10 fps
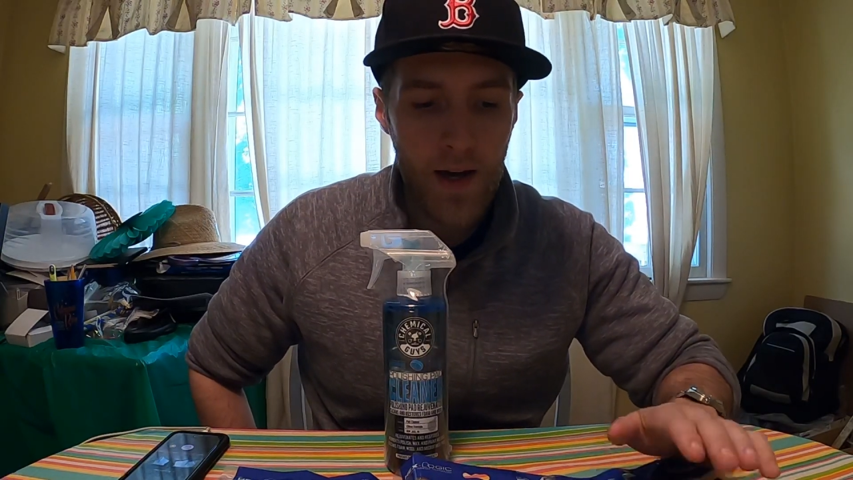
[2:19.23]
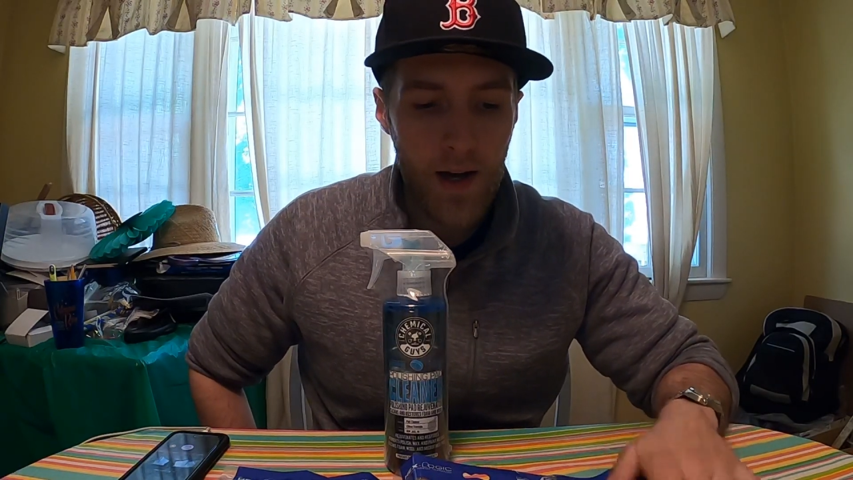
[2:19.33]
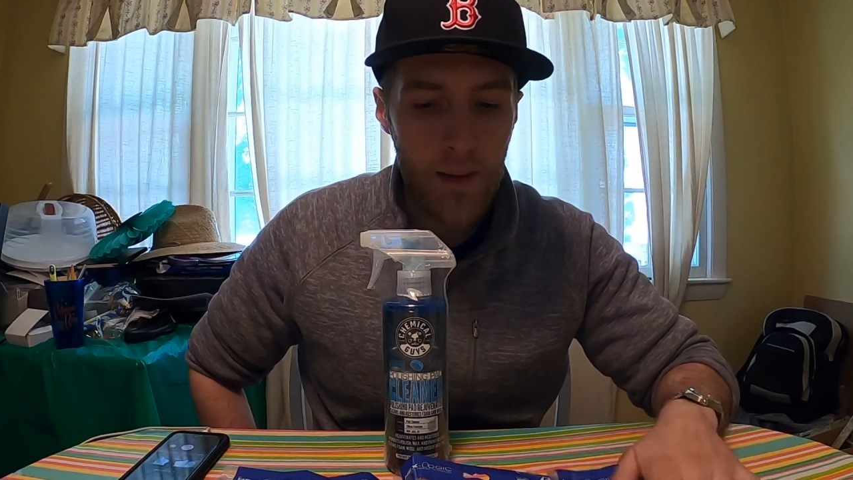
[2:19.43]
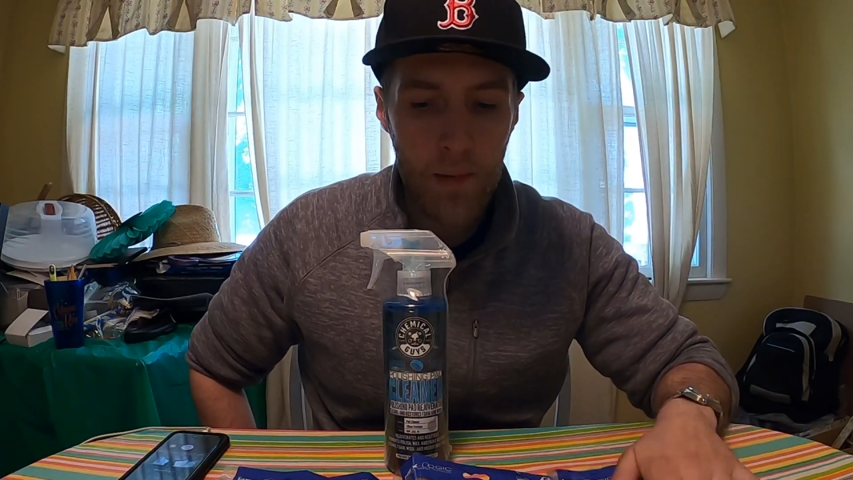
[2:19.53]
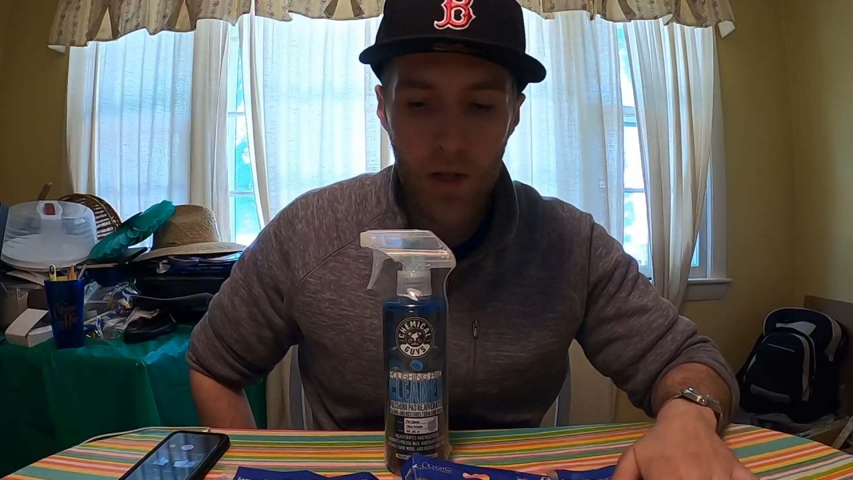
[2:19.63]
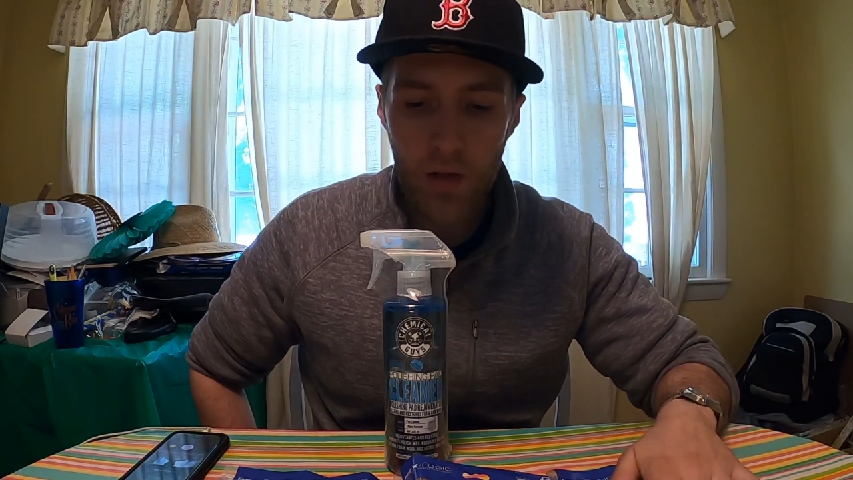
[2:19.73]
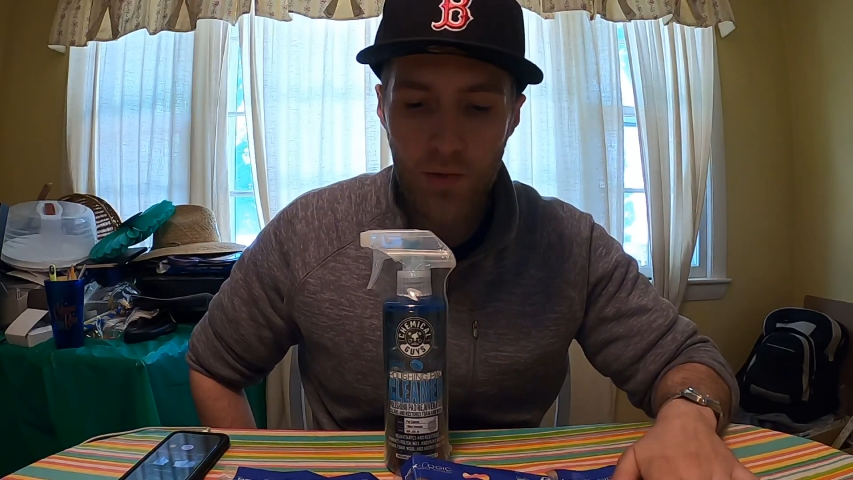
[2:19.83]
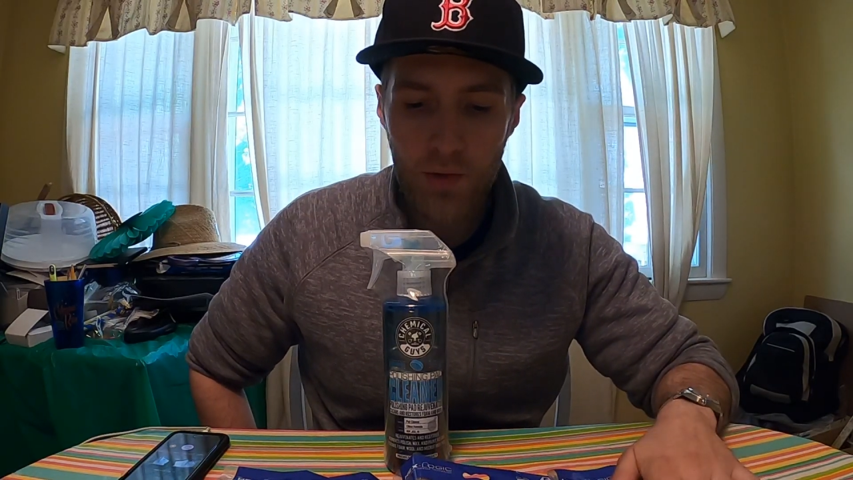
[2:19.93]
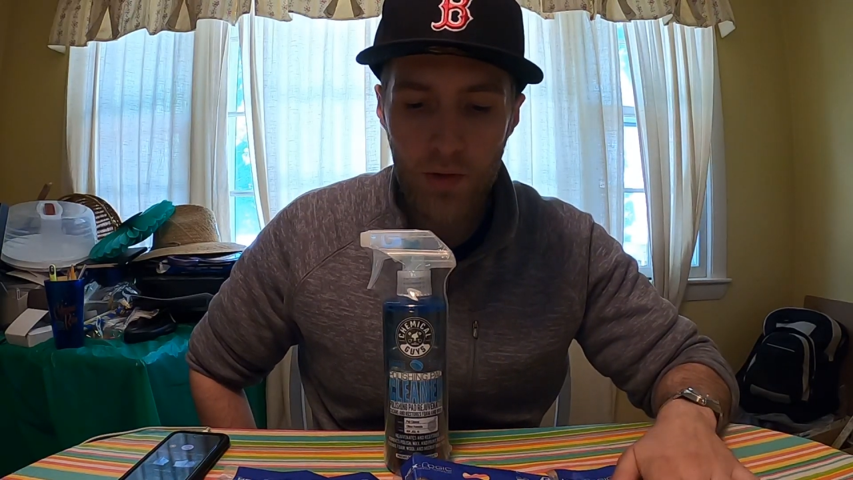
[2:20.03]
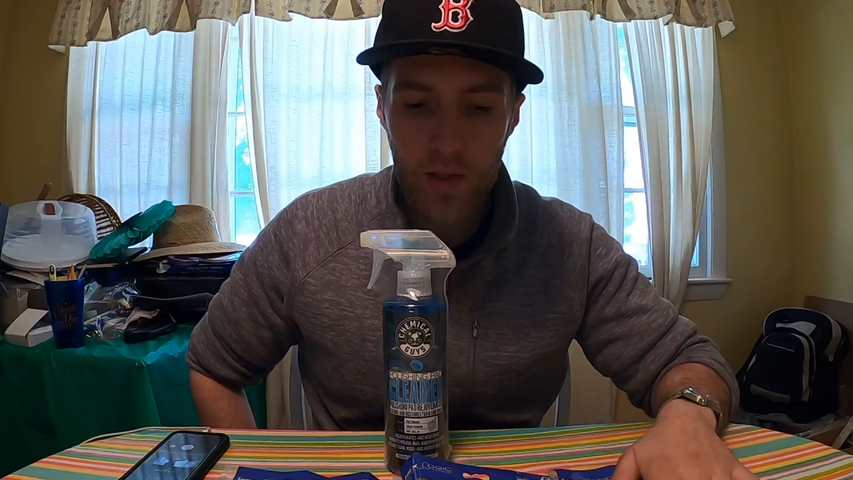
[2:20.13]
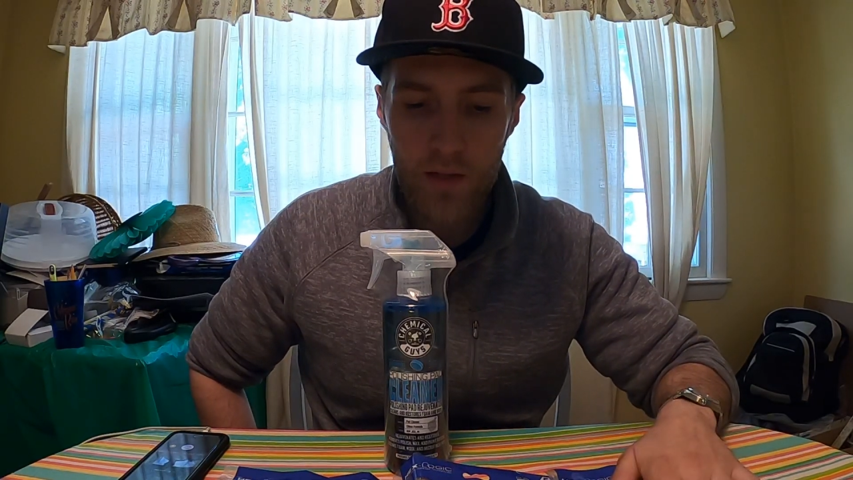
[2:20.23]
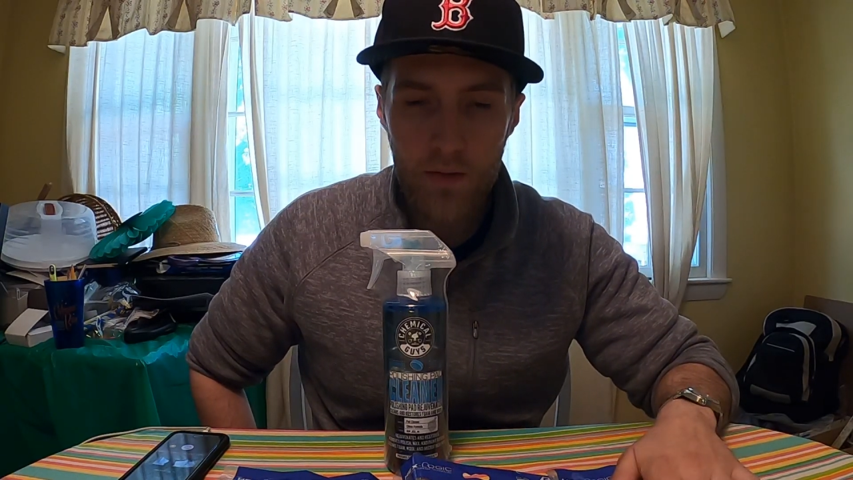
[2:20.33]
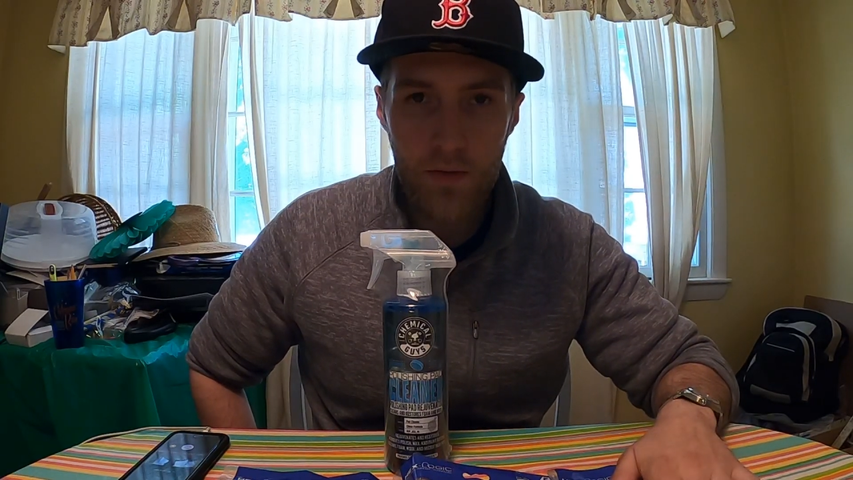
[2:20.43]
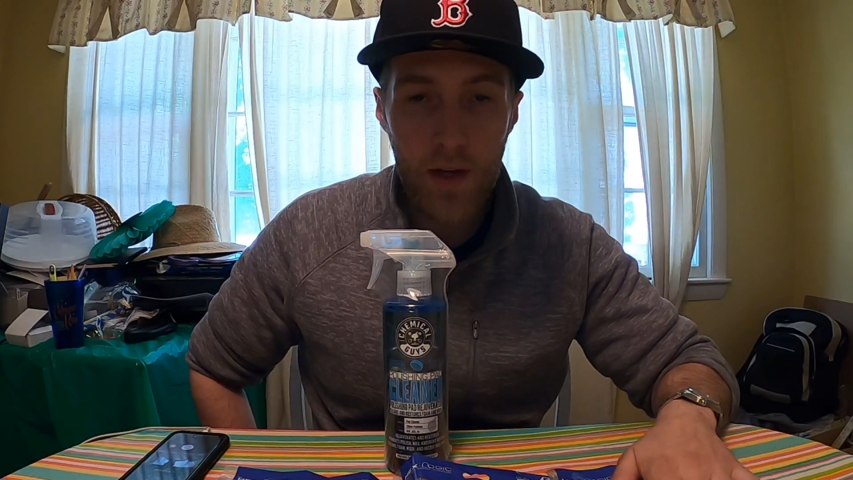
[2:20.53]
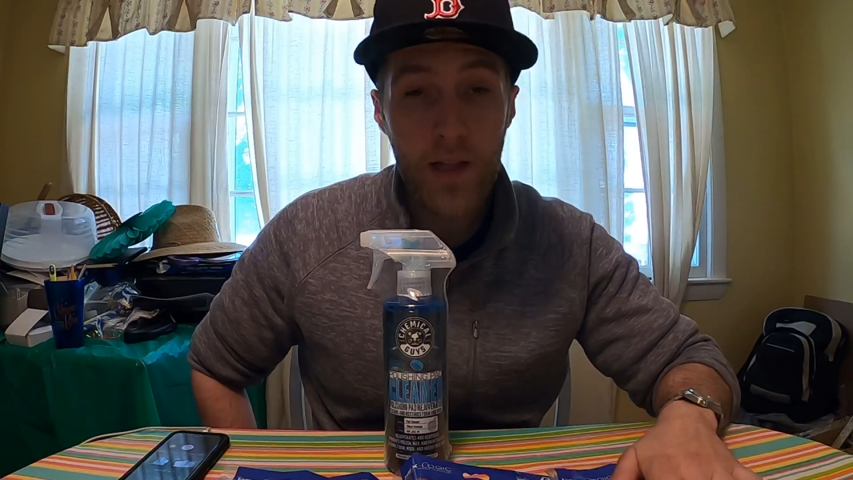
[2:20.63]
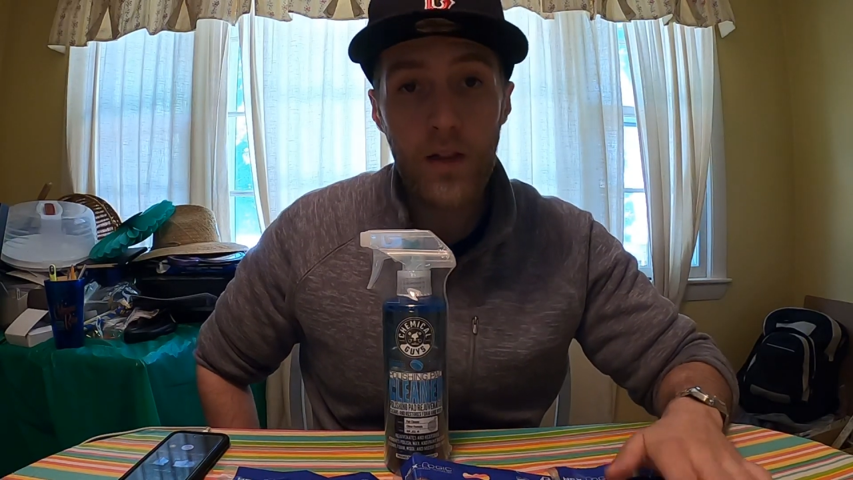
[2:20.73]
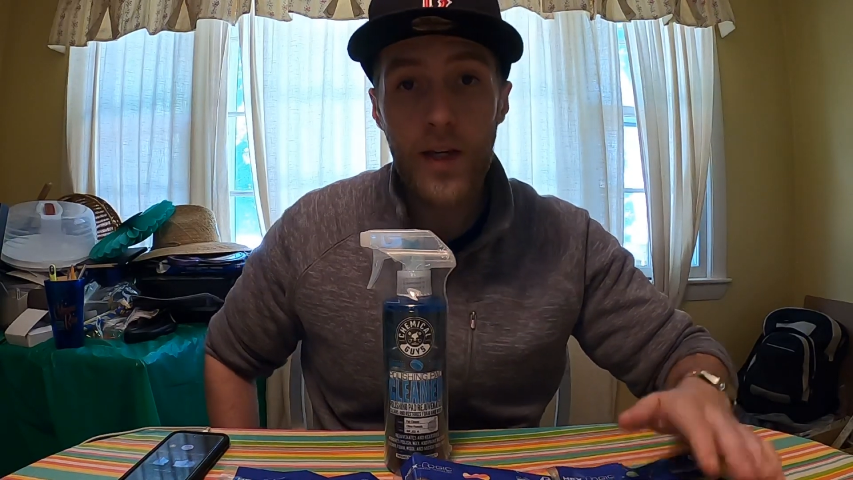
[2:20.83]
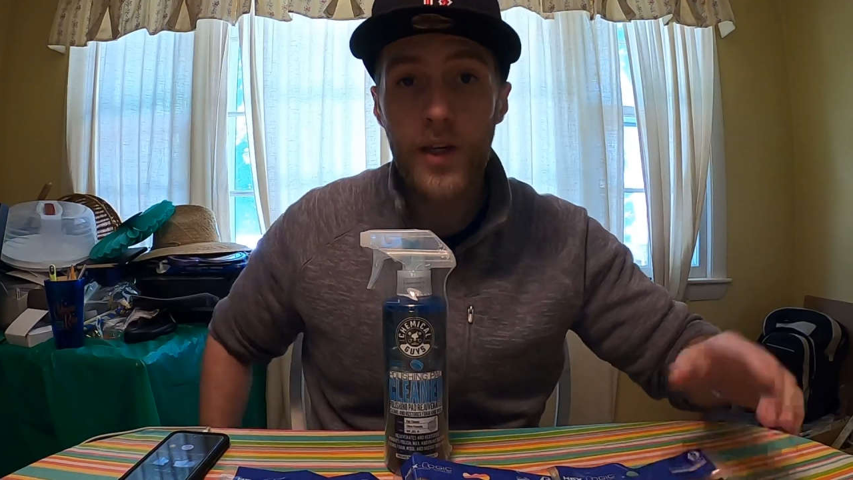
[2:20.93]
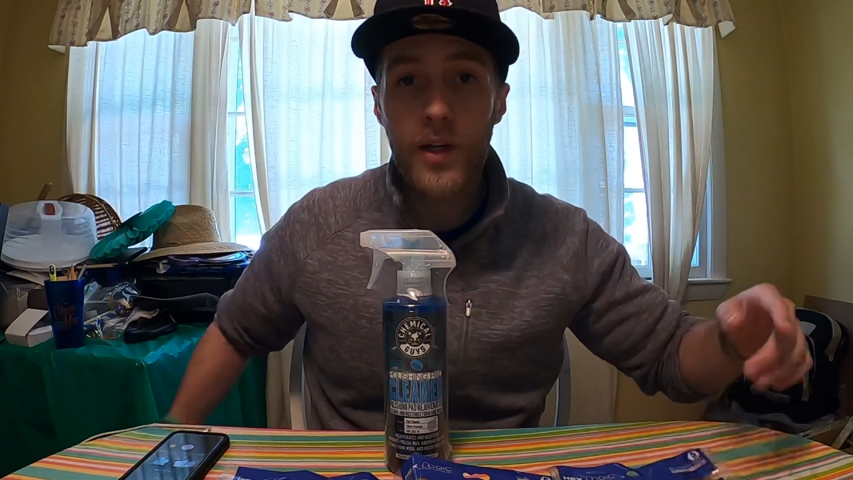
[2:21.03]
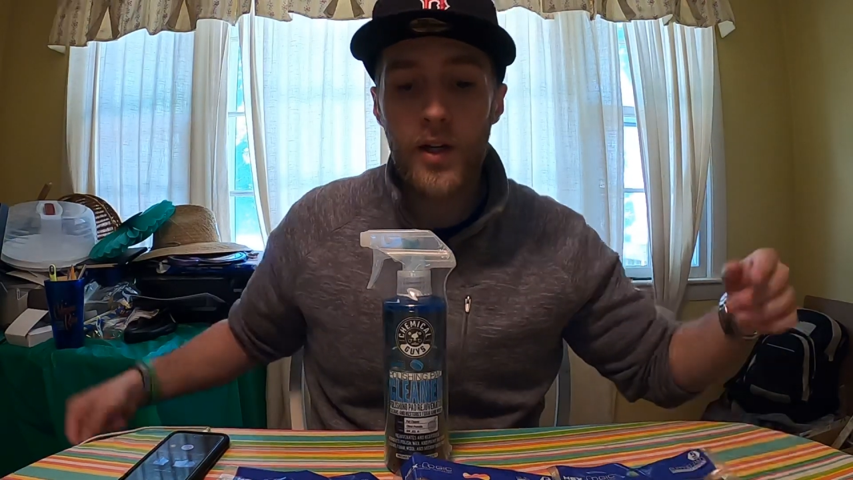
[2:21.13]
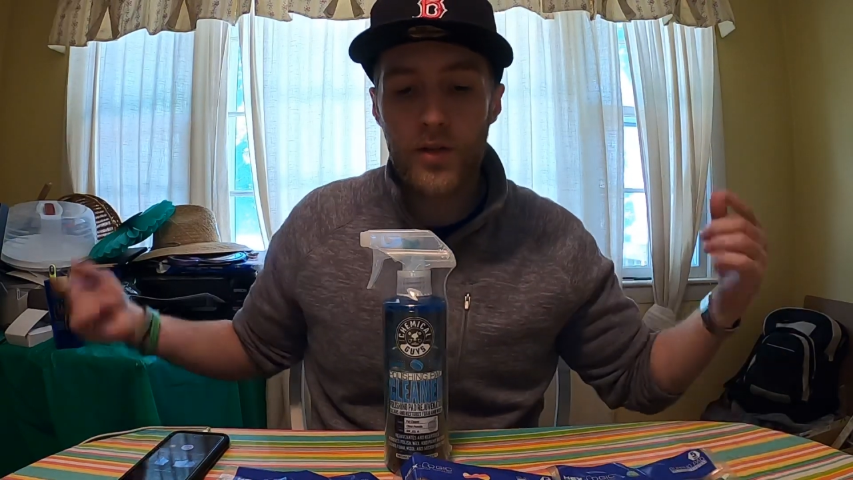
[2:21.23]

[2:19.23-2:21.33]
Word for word: Um, I'll also leave a link